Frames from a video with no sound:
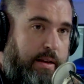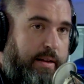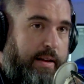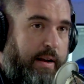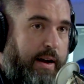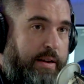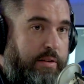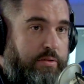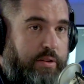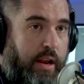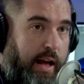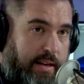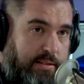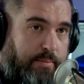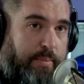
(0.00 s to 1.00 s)
Now, I use
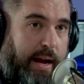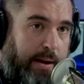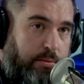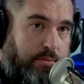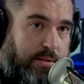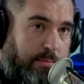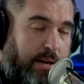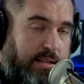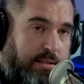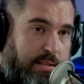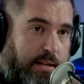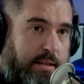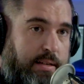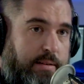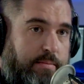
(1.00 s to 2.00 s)
lots of Bibles in my
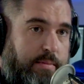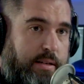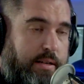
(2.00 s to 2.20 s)
study,